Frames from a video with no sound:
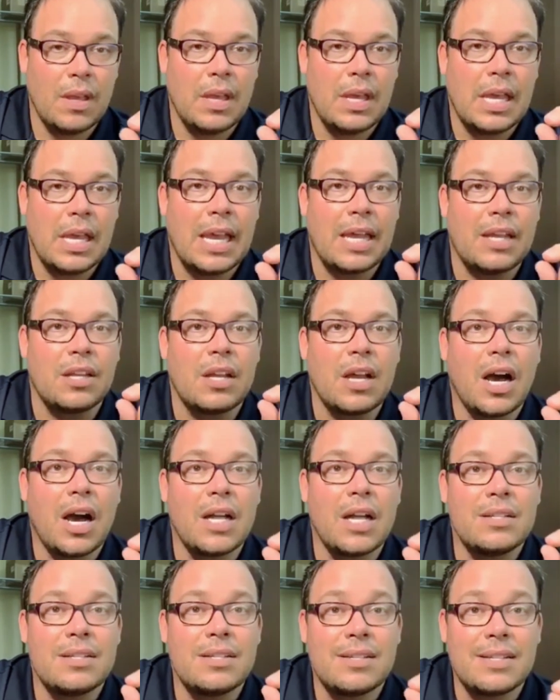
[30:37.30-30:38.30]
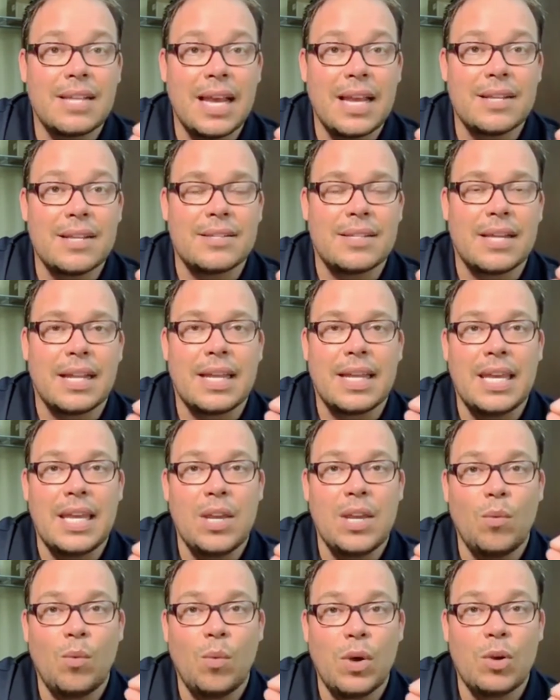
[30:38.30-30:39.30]
And God says that He
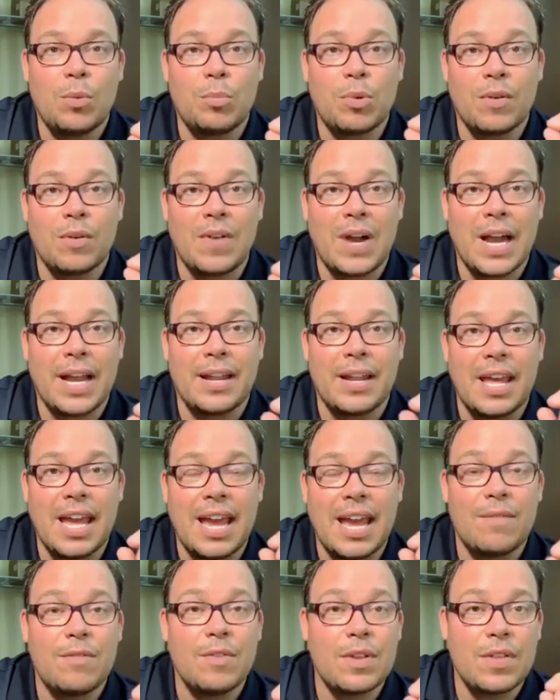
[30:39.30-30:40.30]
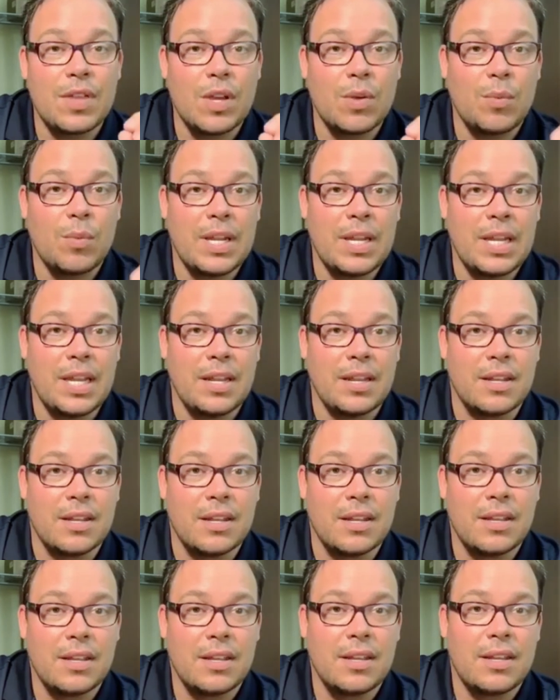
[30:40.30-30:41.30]
will provide everything we need
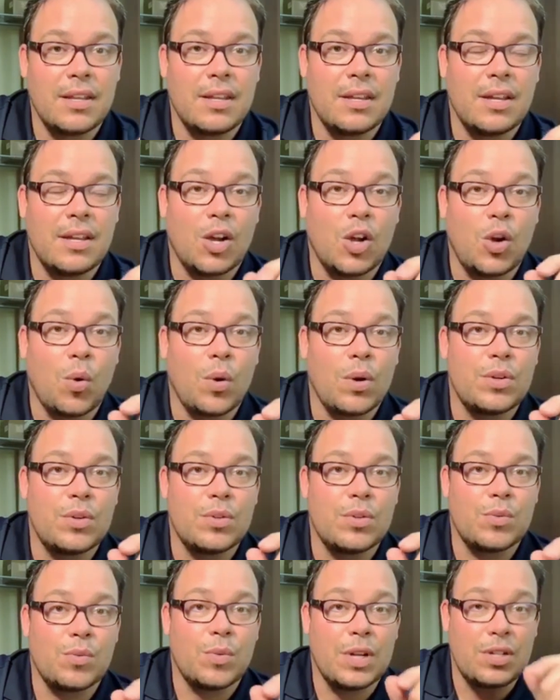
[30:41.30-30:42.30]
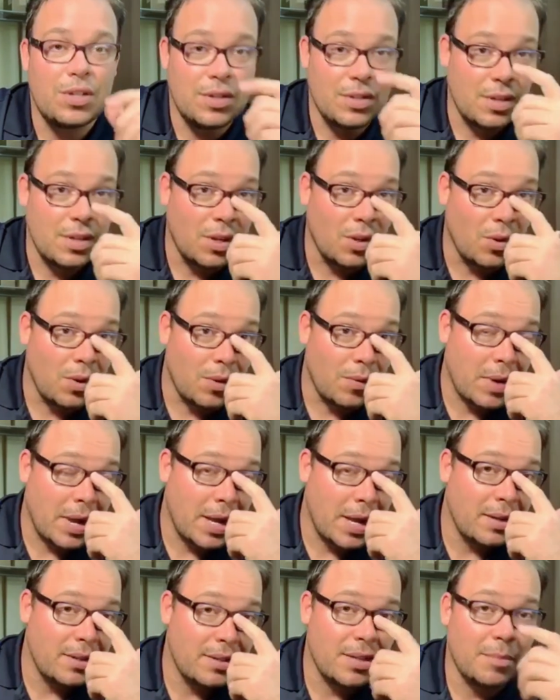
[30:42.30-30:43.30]
according to His riches and glory,
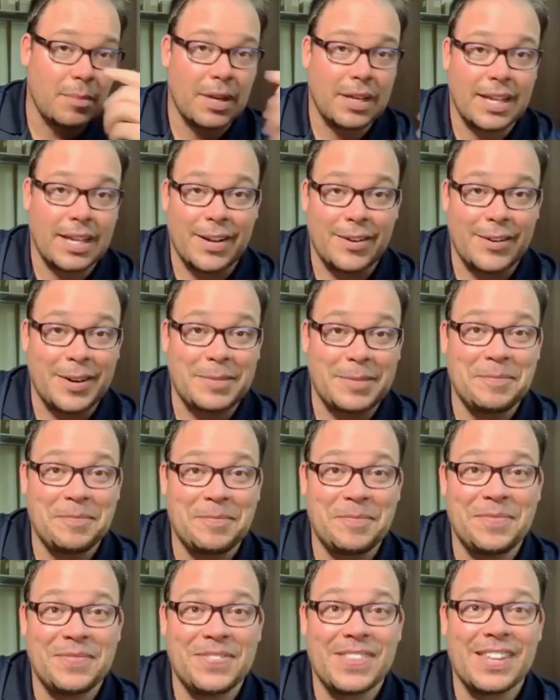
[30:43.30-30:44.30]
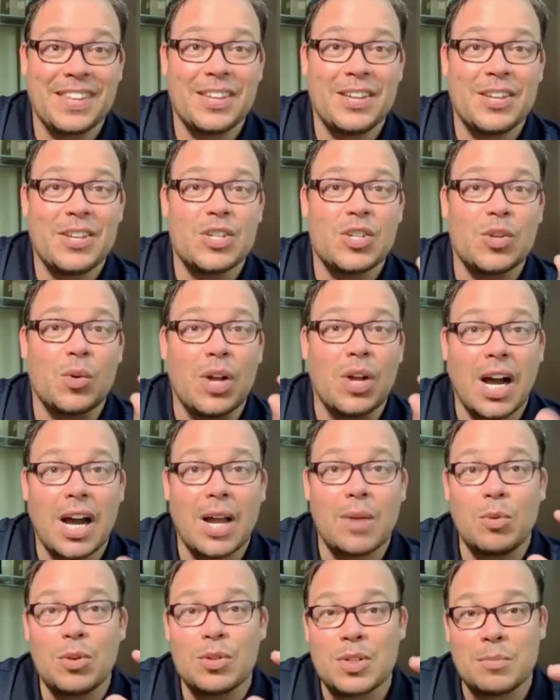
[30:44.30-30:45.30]
right? Something like that, right? So God
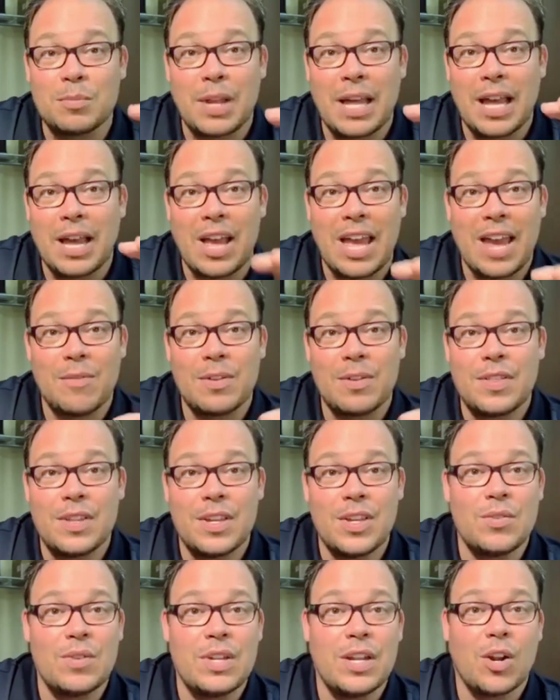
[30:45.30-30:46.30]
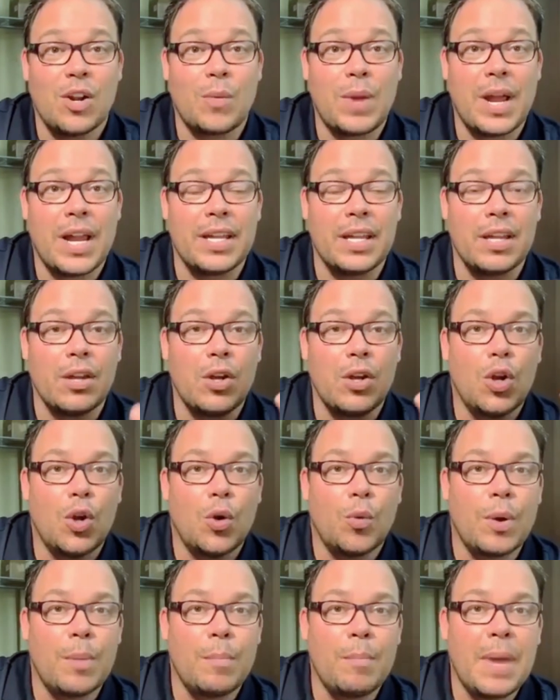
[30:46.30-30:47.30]
will supply everything you need already.
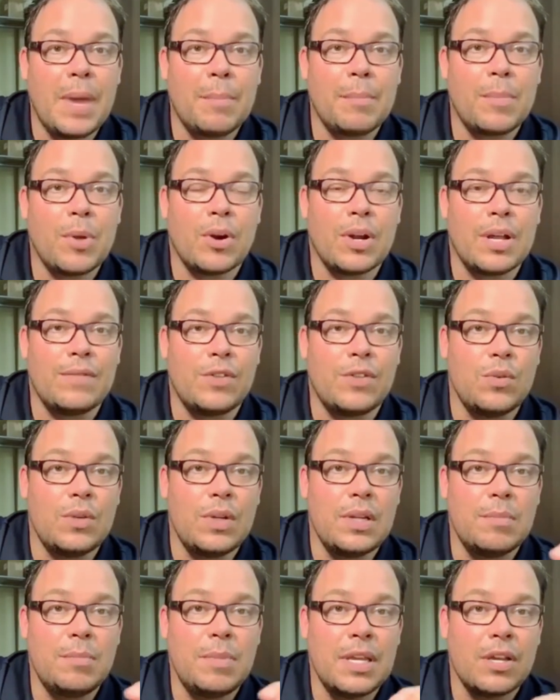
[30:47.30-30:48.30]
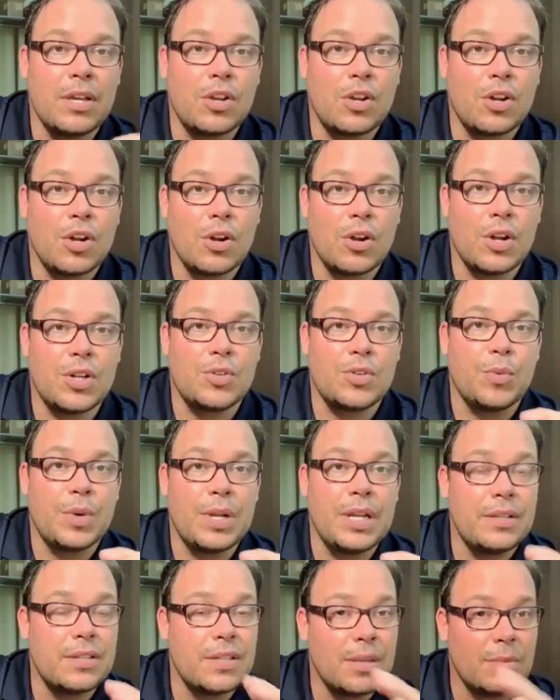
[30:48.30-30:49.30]
Remember, if you need to be encouraged,
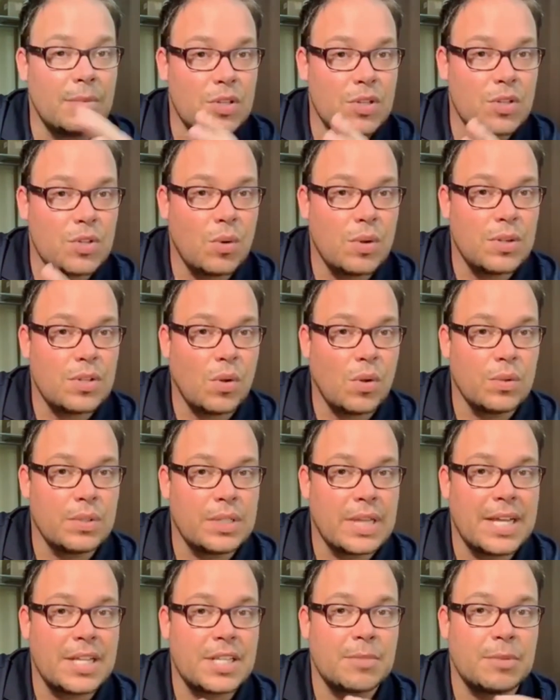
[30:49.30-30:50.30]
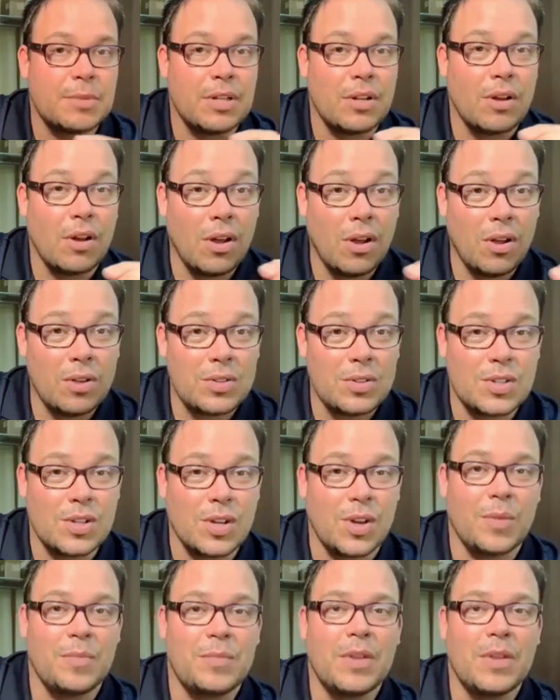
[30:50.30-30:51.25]
read some of the stories of the Old Testament. Also,